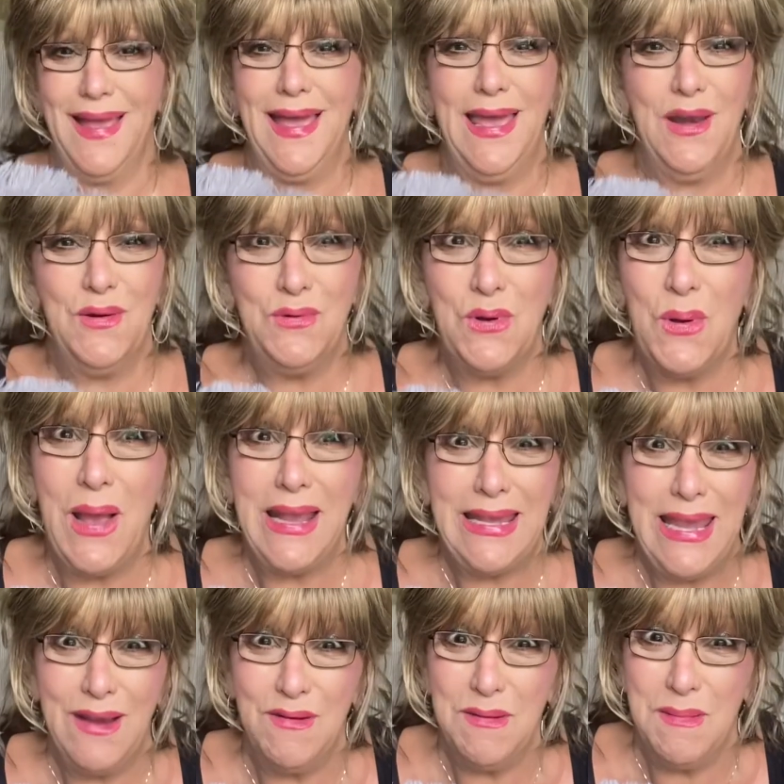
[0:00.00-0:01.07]
I don't know, I
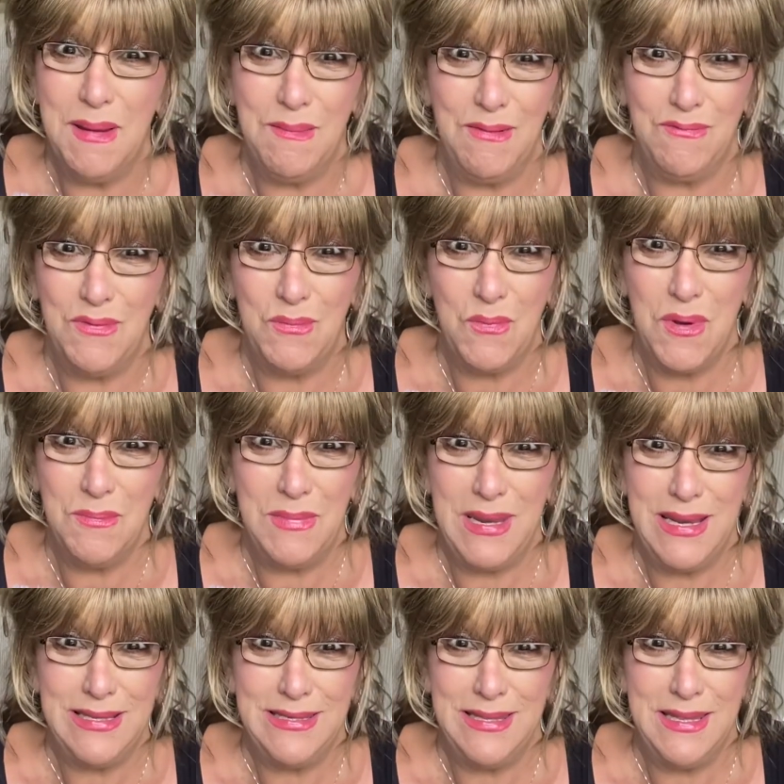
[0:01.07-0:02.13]
can't remember from one
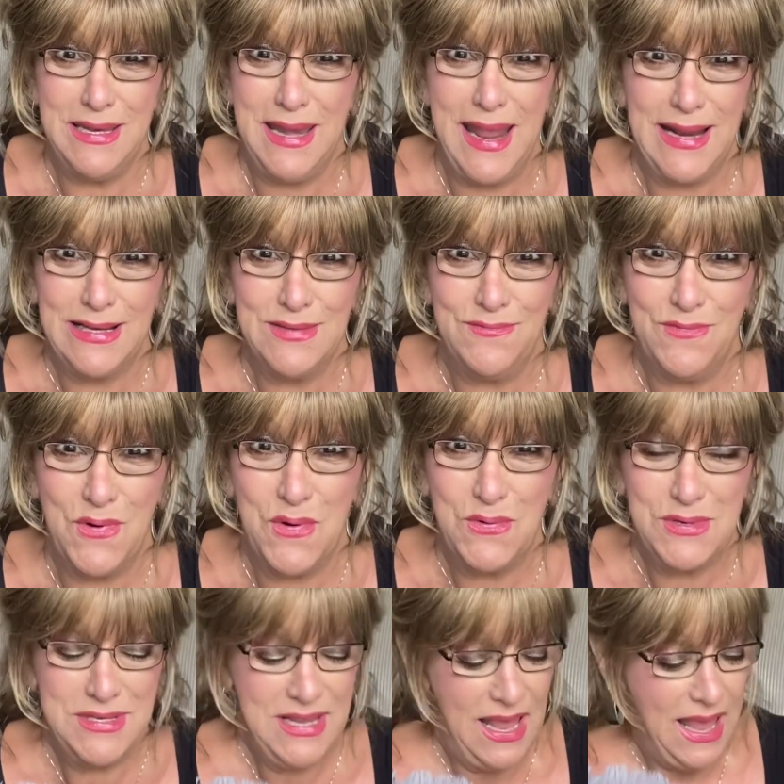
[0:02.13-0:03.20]
minute to the next, folks.